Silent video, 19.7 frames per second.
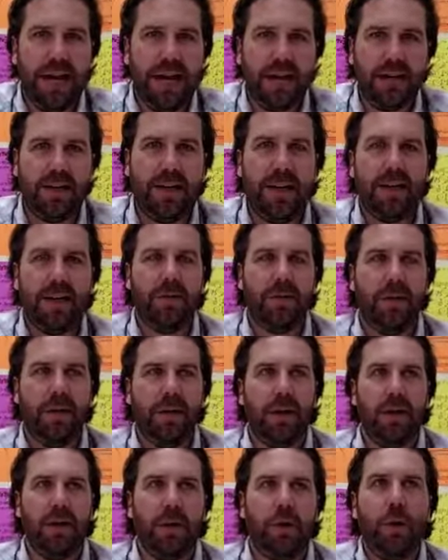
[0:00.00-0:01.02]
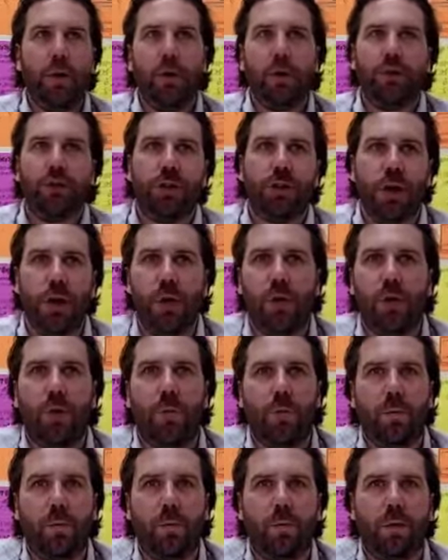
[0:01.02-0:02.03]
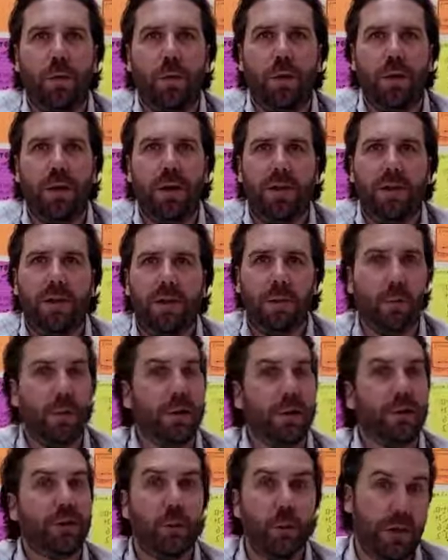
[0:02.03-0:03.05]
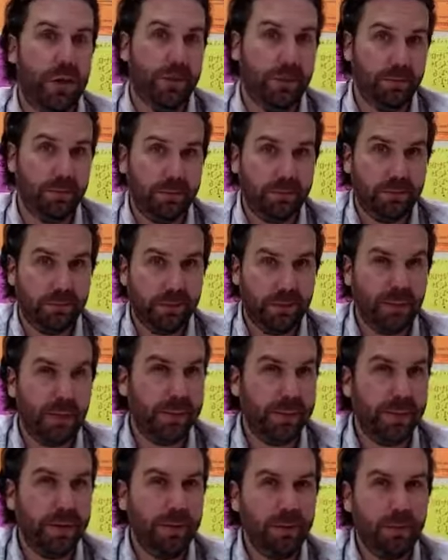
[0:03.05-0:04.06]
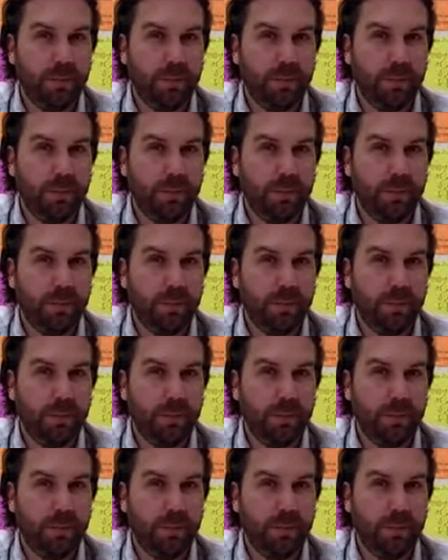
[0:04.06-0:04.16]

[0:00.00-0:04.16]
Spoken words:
and kind of who should go for which one? You know what I mean?